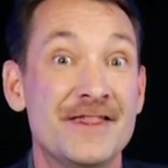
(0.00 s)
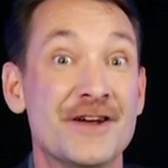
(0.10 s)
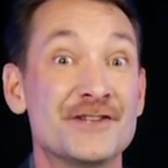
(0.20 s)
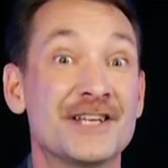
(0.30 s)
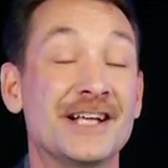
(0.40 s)

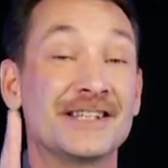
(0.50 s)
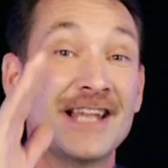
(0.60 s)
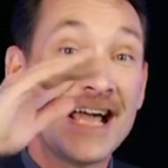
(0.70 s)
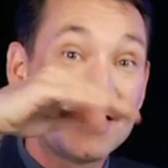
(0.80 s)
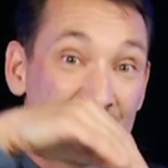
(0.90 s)
There's
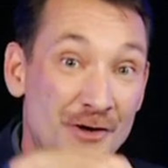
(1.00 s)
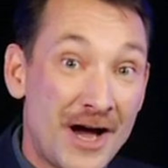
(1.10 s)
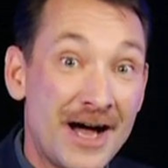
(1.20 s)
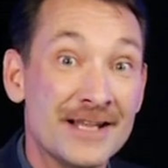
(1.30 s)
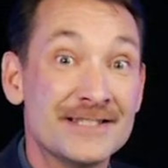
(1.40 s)

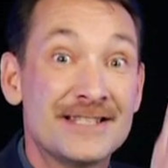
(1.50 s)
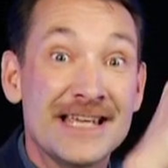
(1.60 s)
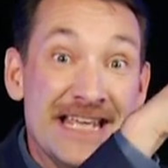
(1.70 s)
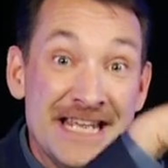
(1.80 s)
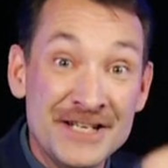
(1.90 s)
electrons
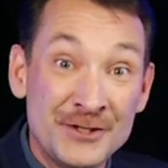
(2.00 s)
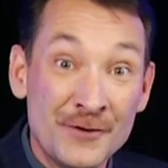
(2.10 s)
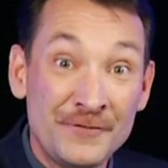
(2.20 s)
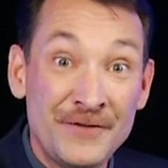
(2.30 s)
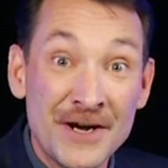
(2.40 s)

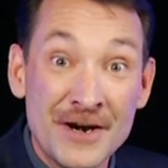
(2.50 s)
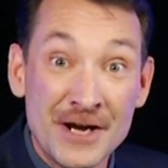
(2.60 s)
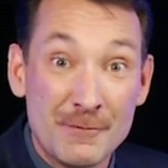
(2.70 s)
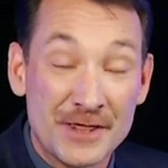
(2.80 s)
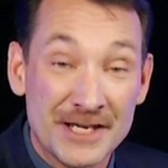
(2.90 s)

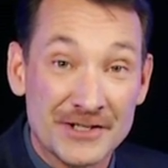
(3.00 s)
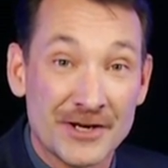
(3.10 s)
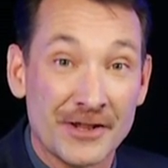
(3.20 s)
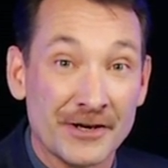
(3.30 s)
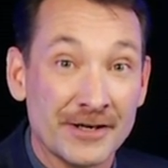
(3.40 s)
interfering with each
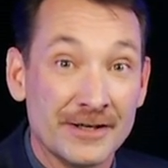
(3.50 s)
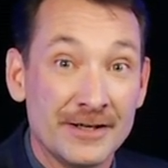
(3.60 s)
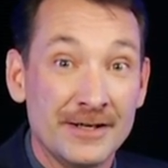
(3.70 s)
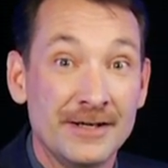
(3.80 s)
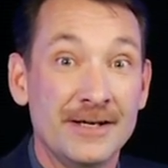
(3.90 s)
other.
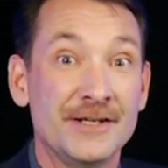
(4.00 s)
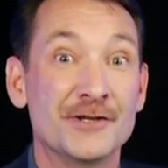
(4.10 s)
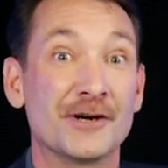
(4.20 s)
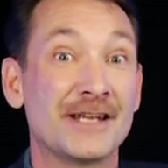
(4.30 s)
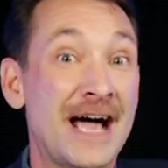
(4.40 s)

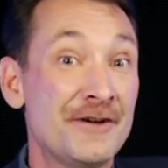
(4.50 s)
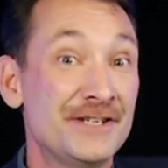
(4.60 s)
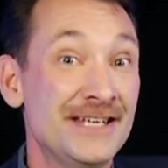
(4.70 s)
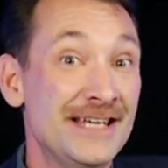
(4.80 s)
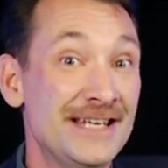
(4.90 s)
You're allowed
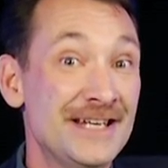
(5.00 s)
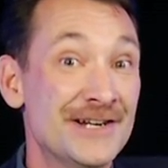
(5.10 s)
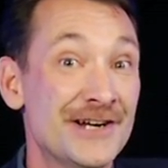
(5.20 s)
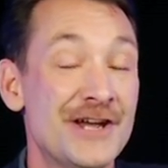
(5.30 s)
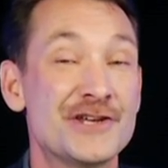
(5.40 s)
to hit
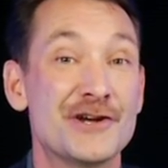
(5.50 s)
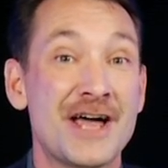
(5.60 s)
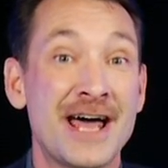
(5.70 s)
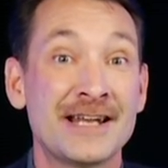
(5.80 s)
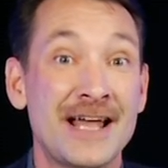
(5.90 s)
here, you're
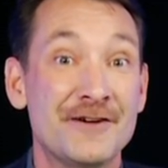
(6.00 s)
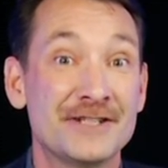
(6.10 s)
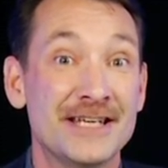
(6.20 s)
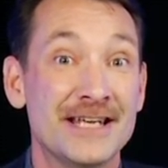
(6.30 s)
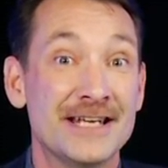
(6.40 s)
not allowed
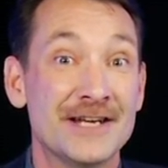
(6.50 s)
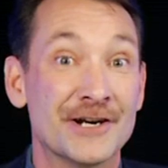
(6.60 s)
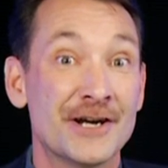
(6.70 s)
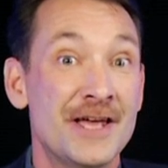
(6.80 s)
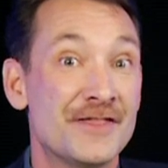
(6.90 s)
to hit
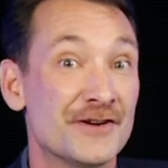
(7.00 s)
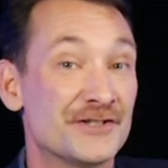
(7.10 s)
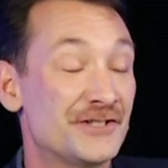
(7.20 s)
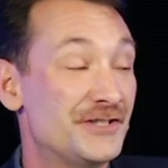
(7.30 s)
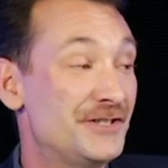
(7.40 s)
here.
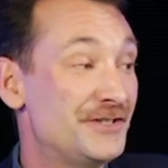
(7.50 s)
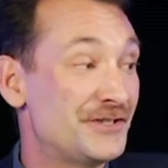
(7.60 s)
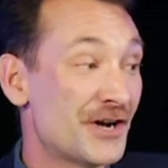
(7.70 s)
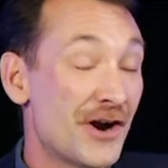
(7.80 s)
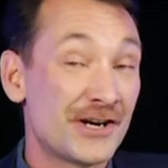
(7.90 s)
There's
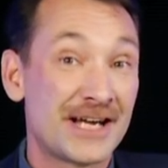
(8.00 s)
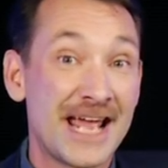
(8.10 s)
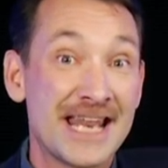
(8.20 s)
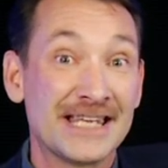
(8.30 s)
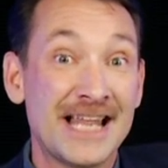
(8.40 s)
dark
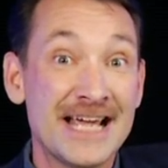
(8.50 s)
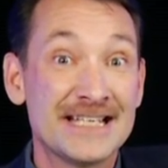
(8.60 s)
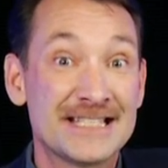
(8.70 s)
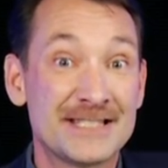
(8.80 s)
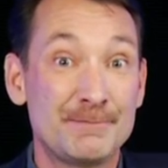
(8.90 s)
and
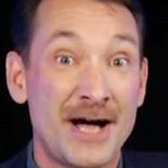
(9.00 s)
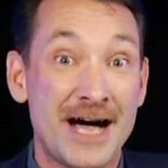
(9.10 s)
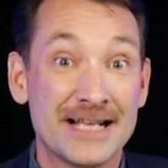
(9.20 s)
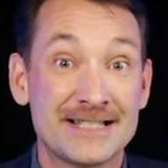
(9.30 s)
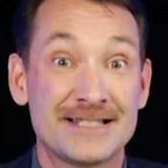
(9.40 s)
light
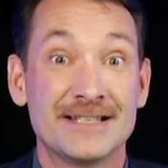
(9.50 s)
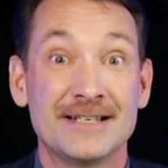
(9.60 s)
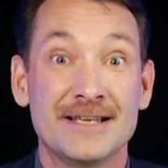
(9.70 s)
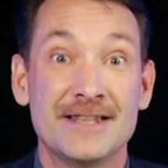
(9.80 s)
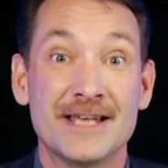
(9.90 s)
spots
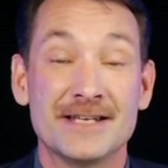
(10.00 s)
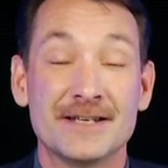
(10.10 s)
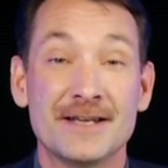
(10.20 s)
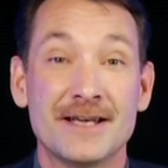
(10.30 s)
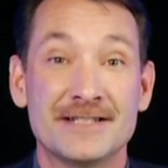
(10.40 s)
that
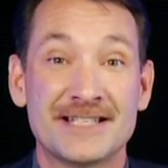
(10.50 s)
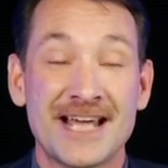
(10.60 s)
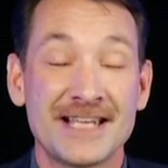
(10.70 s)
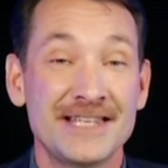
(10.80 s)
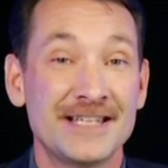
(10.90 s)

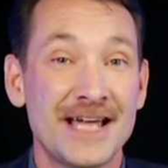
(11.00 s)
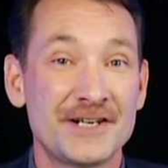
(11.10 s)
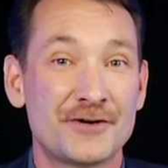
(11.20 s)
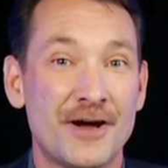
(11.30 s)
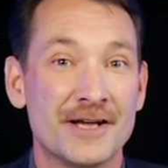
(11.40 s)
detect the
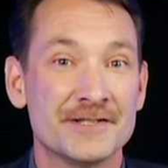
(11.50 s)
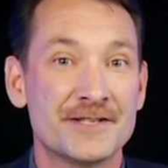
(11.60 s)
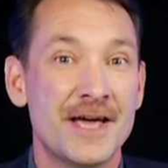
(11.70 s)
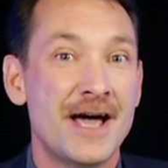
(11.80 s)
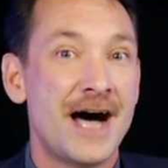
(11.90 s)

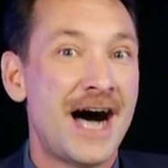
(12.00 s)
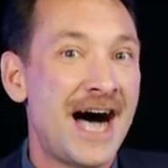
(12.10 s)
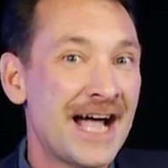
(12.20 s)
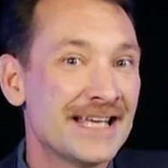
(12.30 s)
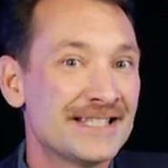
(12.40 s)
electrons,
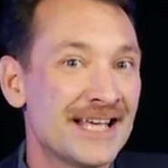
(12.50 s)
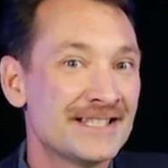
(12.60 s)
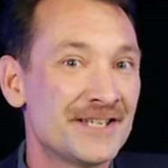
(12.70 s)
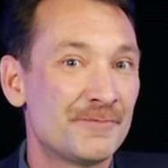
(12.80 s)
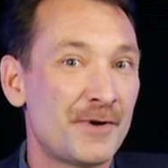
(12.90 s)
high
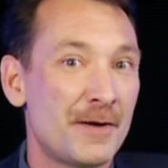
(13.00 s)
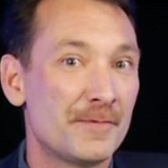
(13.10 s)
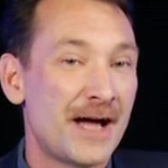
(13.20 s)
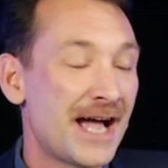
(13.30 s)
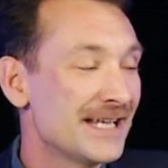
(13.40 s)
intensity, of
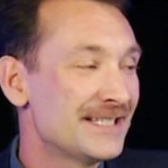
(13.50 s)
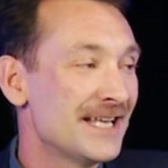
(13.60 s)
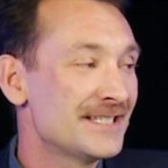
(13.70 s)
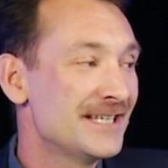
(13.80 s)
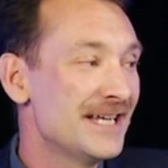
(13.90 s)
high,
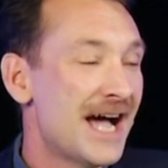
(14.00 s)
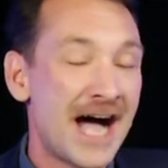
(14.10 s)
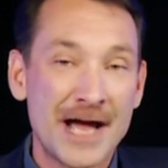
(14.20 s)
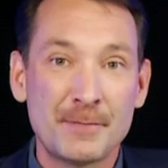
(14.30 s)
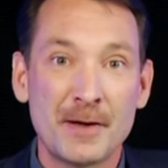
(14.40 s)
intensity,
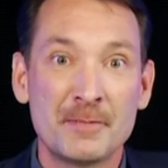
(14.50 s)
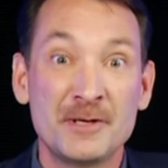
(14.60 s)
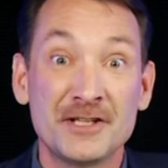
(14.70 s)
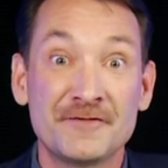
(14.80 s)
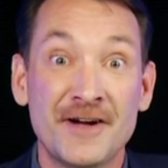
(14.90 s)
high
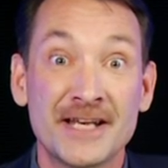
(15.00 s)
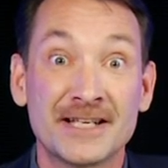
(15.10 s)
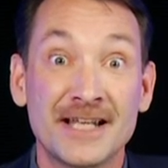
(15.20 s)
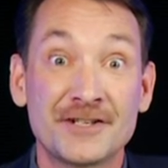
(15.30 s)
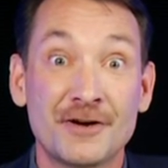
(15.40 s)
probability of finding
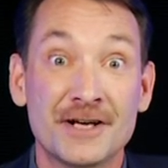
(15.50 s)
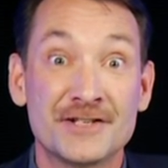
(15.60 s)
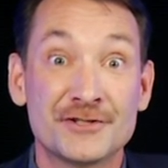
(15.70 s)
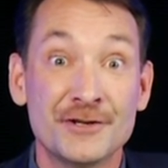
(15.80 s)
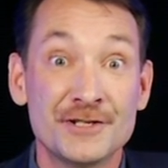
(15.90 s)
electron
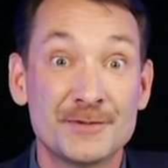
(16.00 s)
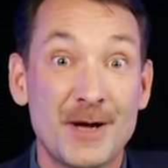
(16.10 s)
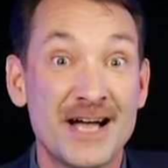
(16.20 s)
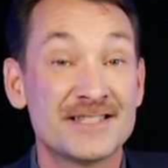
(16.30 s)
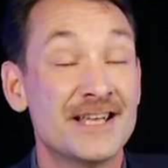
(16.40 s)
in certain
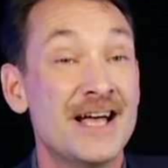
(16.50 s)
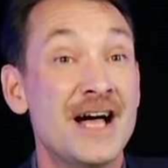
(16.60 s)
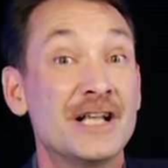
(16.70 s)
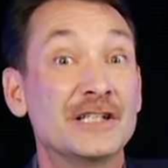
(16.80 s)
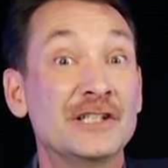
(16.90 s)
spots,
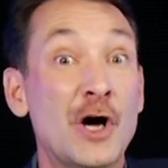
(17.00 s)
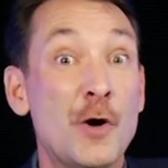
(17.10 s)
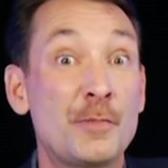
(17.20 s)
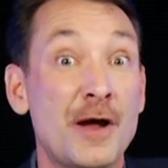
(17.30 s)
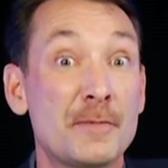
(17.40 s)

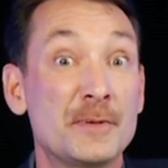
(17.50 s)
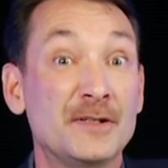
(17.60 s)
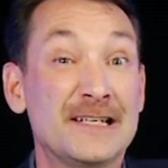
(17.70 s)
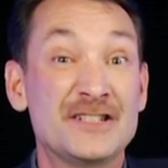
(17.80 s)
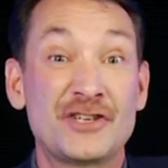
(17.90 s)
low
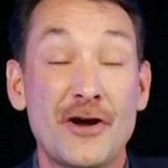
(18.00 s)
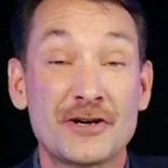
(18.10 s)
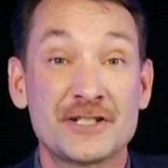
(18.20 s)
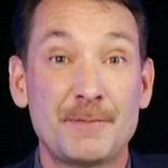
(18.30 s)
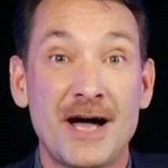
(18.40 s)
probability
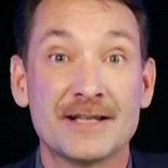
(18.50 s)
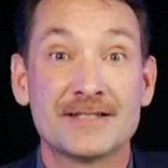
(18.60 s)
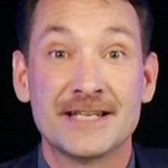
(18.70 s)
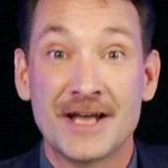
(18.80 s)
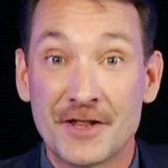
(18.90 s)
dark
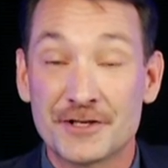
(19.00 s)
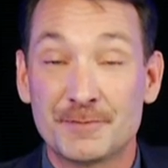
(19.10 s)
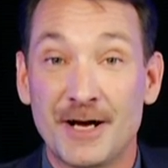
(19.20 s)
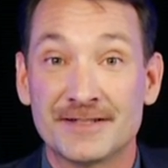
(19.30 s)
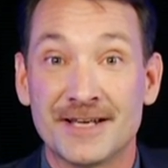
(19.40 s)
spots in other
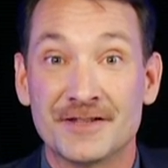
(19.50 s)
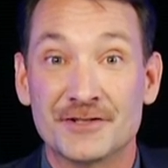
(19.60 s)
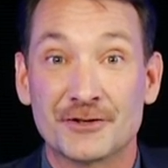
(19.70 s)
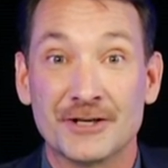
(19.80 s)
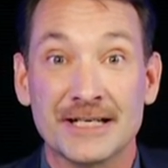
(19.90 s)
spots on the
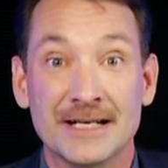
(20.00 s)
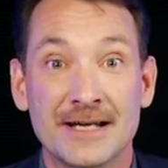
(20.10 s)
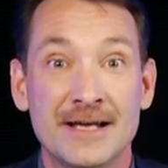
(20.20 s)
screen.